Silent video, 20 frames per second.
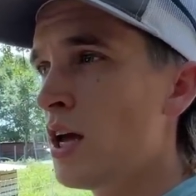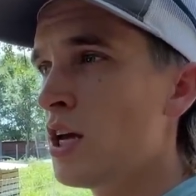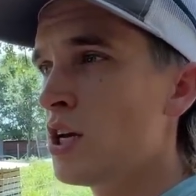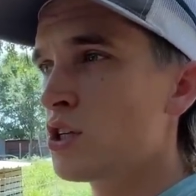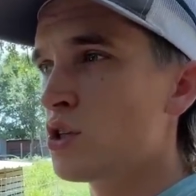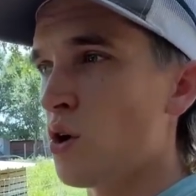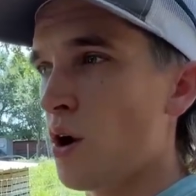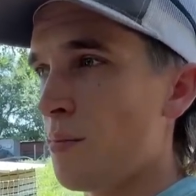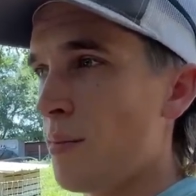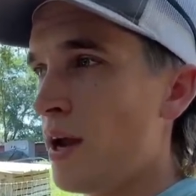
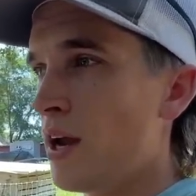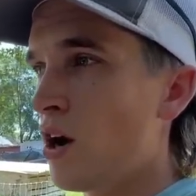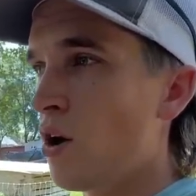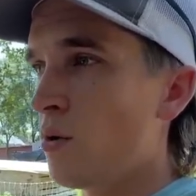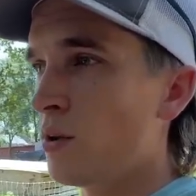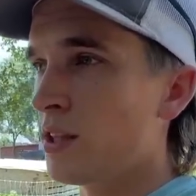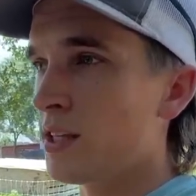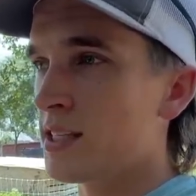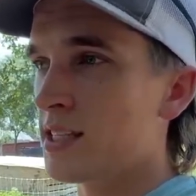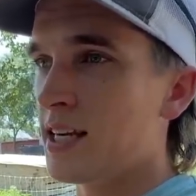So I may go
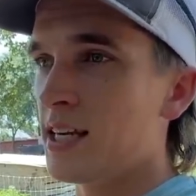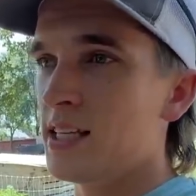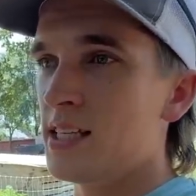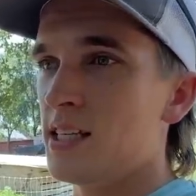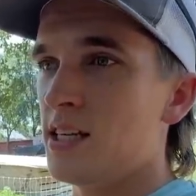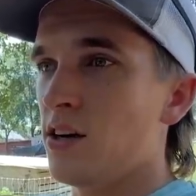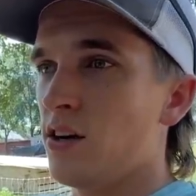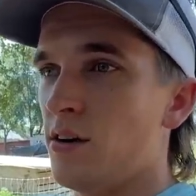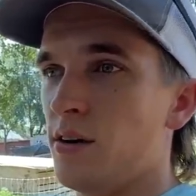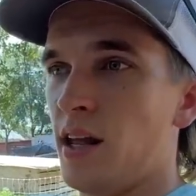with the skid
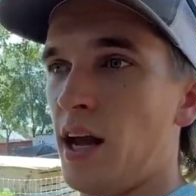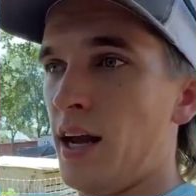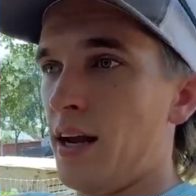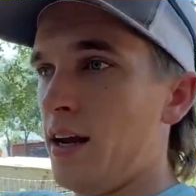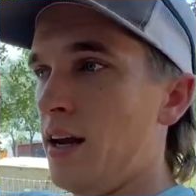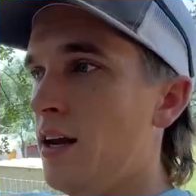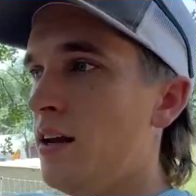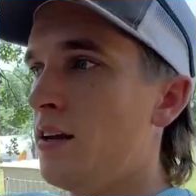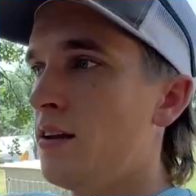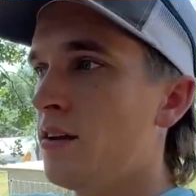steer and like